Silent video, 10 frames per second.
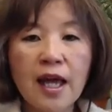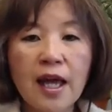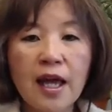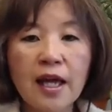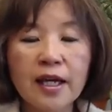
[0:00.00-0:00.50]

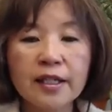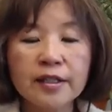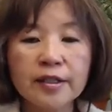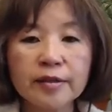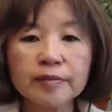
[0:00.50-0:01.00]

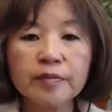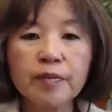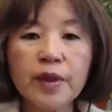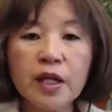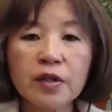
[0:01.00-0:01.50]
and
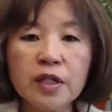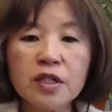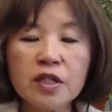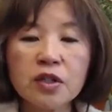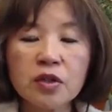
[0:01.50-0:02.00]
there
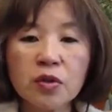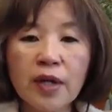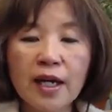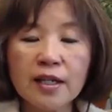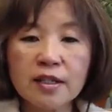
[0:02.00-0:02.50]
is new
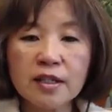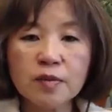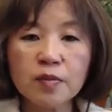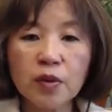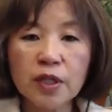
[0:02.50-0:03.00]
access
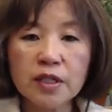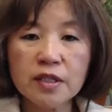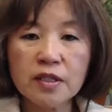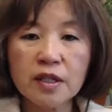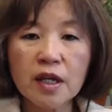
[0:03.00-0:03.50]

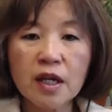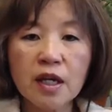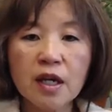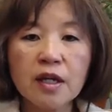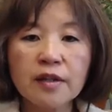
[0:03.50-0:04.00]
points
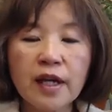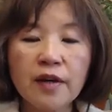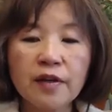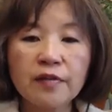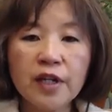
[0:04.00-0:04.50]
now
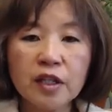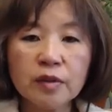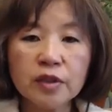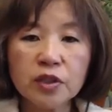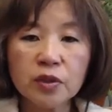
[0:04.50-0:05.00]

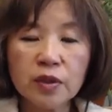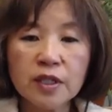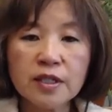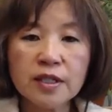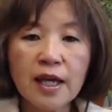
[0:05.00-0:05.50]
available to
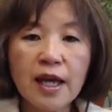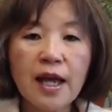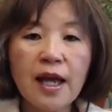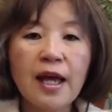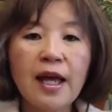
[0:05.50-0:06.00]
us,
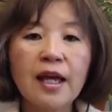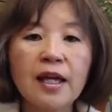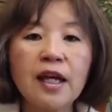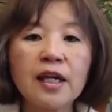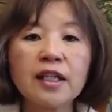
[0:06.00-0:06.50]

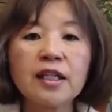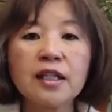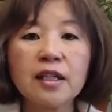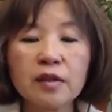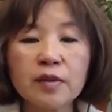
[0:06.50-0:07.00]
and I can
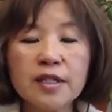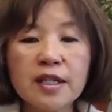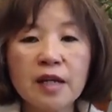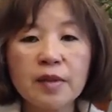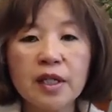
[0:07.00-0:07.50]
connect with
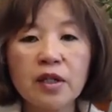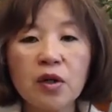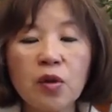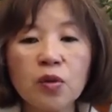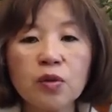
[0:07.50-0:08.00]
Sammy at a
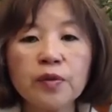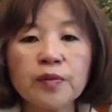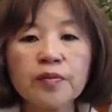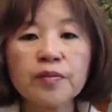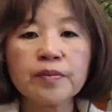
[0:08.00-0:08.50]
whole
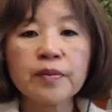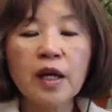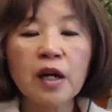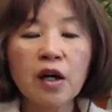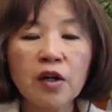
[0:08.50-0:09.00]

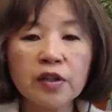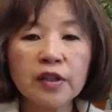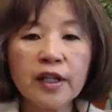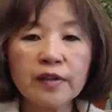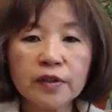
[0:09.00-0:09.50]
other
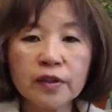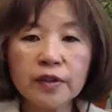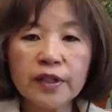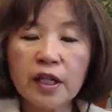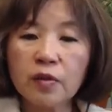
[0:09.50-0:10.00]
level
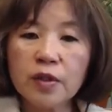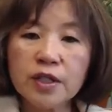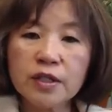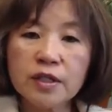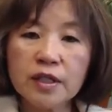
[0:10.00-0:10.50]
that I
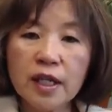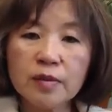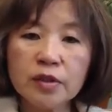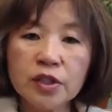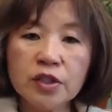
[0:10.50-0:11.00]
wasn't
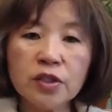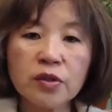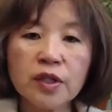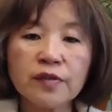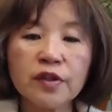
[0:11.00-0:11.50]
able to
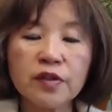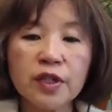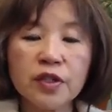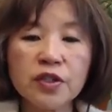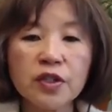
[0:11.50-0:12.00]
do even 3
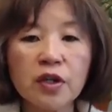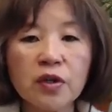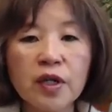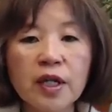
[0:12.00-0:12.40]
years ago.